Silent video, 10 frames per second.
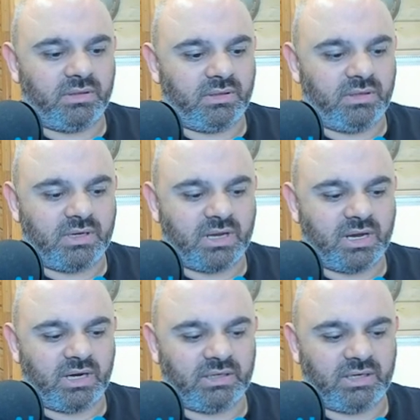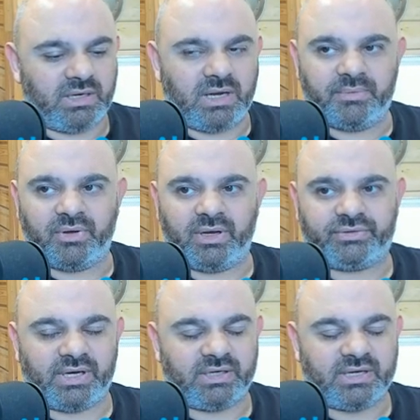Yeah, I'll be
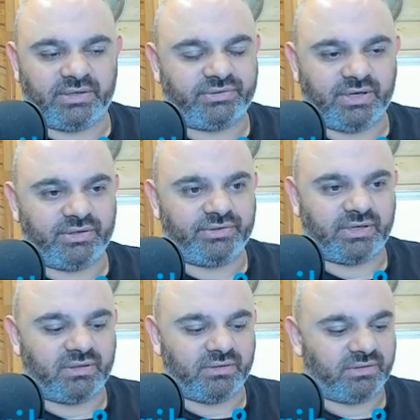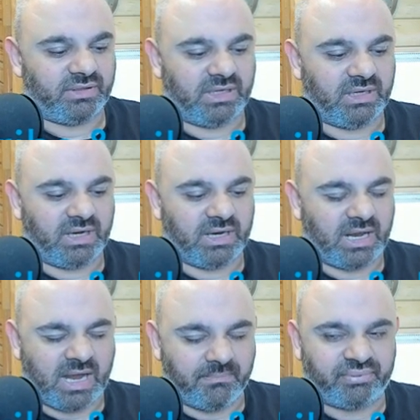honest, I can't stand Ziggler. I
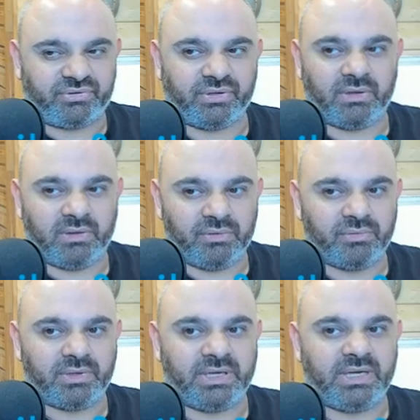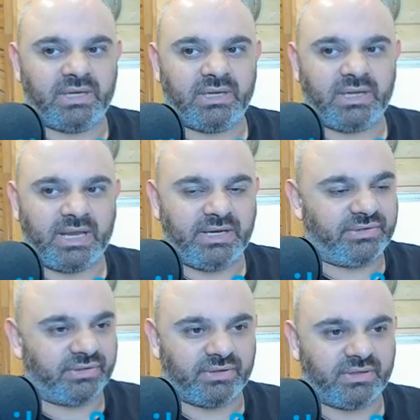absolutely hate
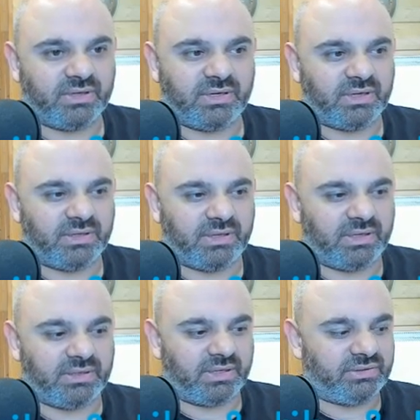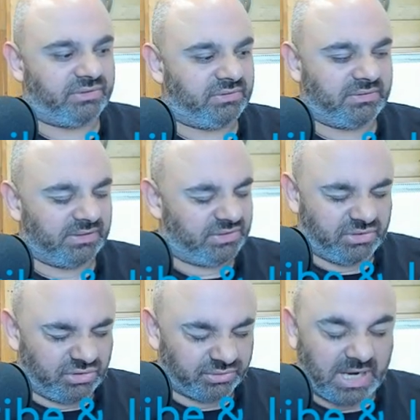her. I
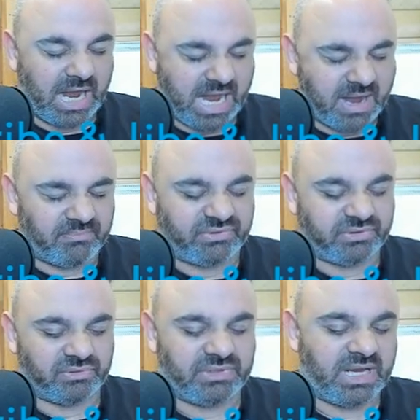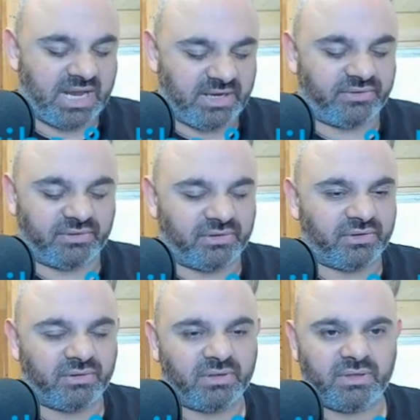just absolutely hate the
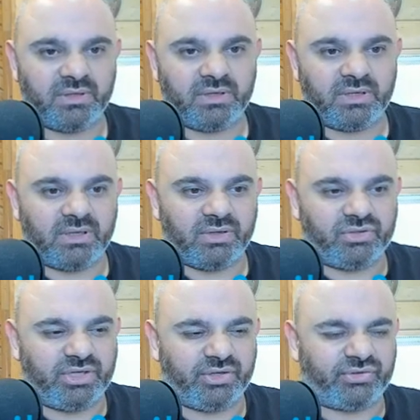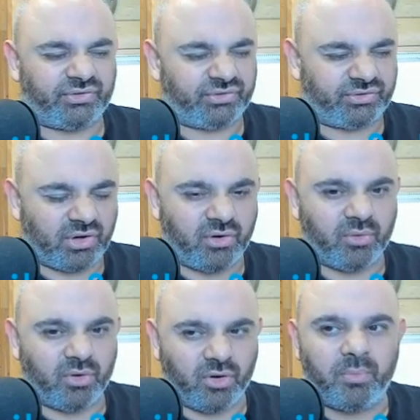girl. She's
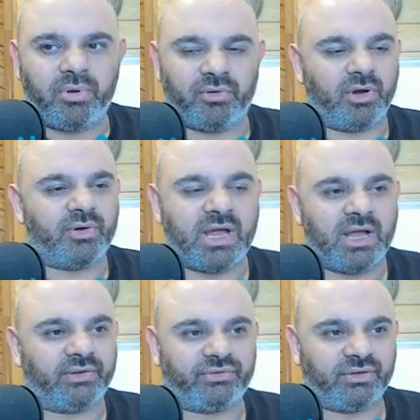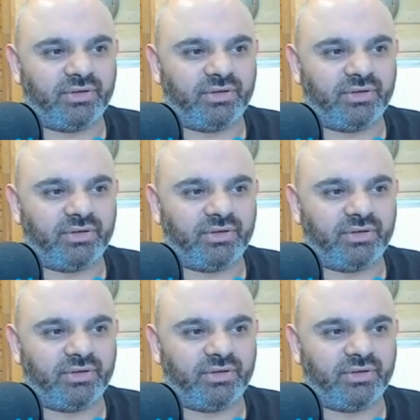so up her own ass.